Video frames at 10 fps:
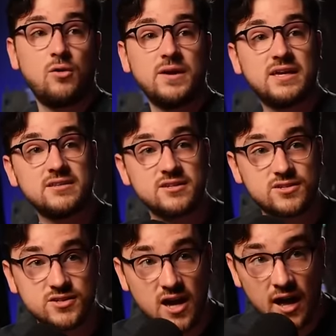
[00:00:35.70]
we can
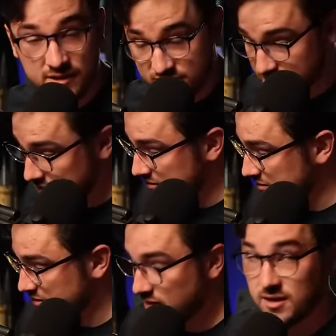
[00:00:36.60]
discuss
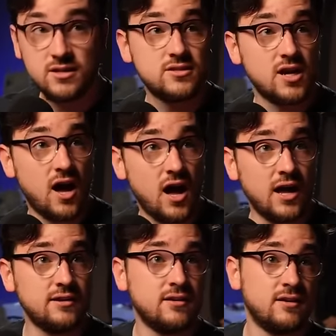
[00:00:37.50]

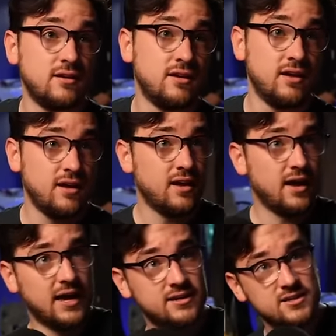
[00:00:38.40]
Todd
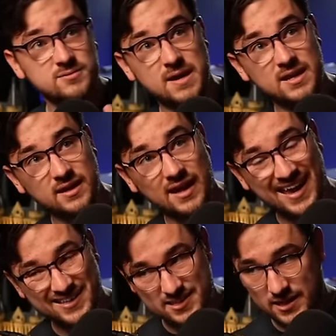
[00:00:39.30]
and his many
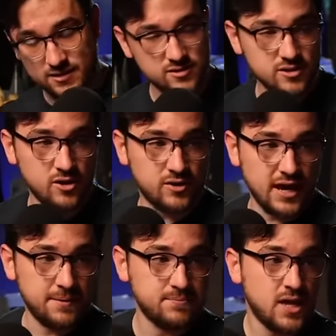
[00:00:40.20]
antics.
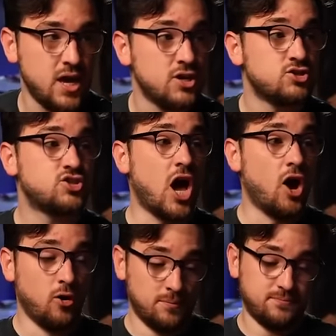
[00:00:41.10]
Okay.
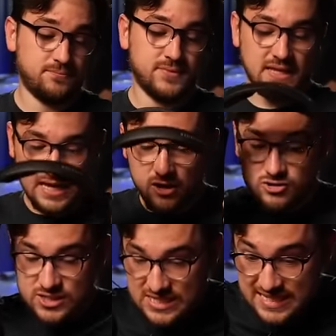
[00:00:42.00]
So
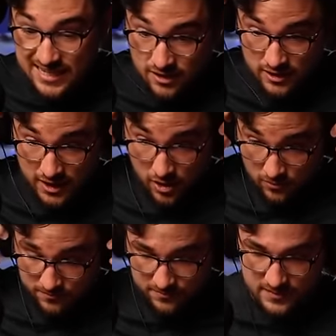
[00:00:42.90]
here's the dealio.
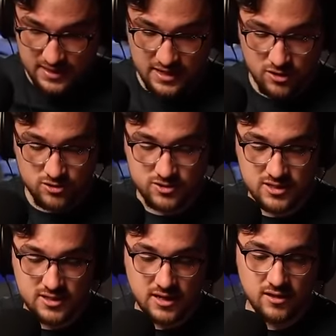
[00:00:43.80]
Here's the
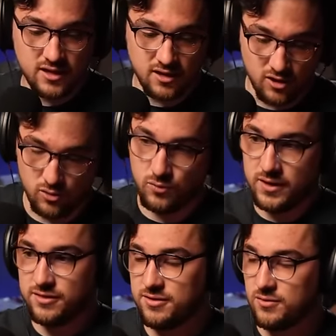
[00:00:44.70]
dealio
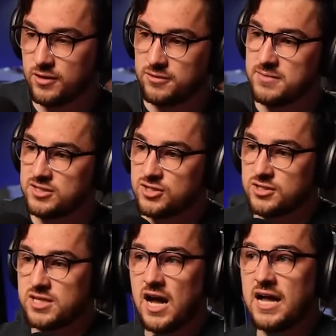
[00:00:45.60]
with, with Mister
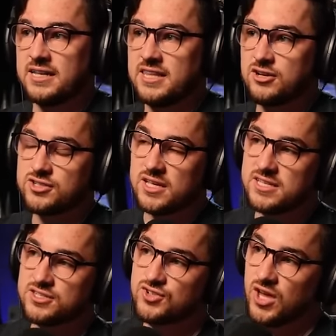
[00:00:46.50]
Todd. There's a
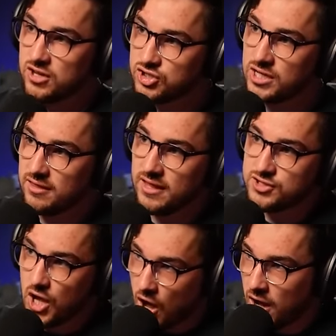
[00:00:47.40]
discussion that's
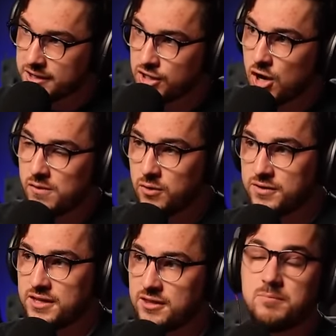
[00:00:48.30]
ongoing
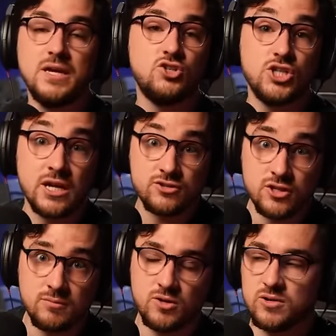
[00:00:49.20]
within the B G S
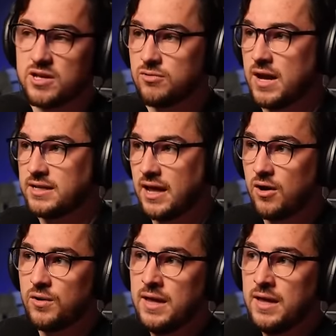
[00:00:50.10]
community right now